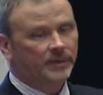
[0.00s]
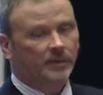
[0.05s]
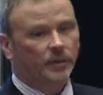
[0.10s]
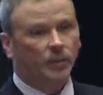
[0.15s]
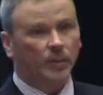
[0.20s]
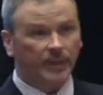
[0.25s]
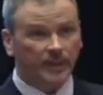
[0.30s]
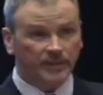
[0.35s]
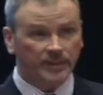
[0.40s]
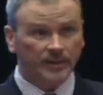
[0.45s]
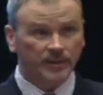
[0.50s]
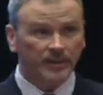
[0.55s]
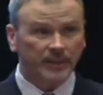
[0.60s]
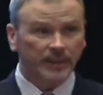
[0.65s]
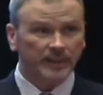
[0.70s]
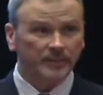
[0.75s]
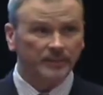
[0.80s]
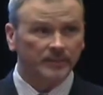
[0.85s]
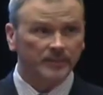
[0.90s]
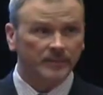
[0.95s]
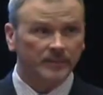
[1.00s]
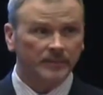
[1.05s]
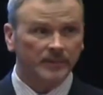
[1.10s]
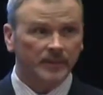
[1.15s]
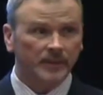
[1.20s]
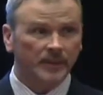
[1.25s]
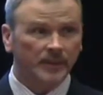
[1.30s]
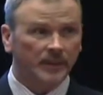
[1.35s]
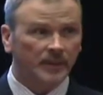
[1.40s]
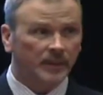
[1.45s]
recently,
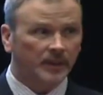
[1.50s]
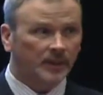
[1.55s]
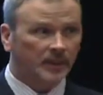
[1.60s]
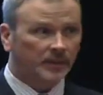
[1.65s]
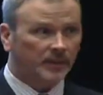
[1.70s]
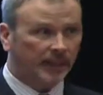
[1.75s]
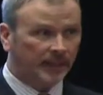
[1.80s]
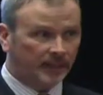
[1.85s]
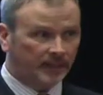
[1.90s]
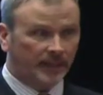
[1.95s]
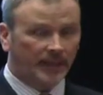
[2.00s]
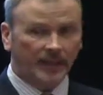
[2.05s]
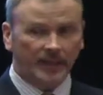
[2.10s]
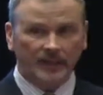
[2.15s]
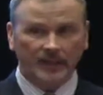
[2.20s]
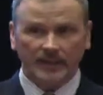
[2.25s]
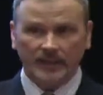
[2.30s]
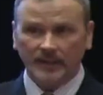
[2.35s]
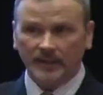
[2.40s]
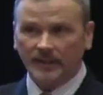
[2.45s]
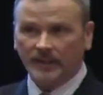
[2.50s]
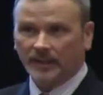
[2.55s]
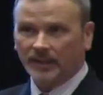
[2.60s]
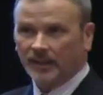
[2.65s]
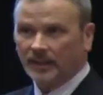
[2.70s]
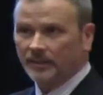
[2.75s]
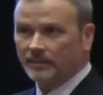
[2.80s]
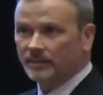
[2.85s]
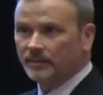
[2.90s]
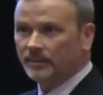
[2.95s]
like Dan did,
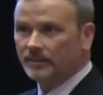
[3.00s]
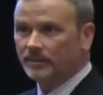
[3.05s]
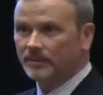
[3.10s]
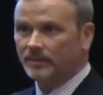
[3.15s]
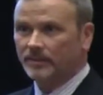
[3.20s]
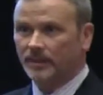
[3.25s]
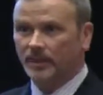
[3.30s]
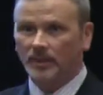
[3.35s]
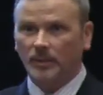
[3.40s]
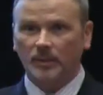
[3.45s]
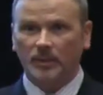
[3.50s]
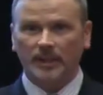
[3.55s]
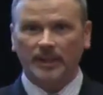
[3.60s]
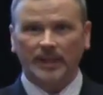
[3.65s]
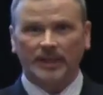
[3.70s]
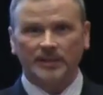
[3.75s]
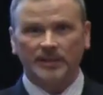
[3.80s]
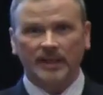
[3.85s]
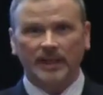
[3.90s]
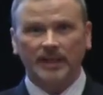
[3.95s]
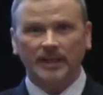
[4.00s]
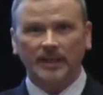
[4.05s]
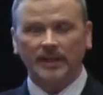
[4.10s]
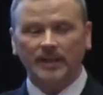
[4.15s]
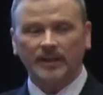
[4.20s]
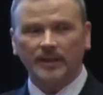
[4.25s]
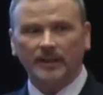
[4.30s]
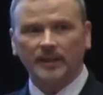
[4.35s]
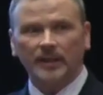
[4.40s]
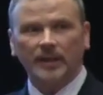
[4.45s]
I don't know where Dan's at in
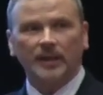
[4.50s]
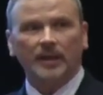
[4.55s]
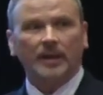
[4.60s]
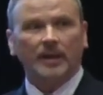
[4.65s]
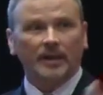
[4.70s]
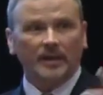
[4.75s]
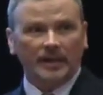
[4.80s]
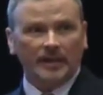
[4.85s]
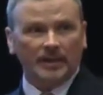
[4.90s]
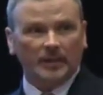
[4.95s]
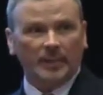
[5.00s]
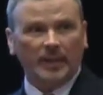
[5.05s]
here, in the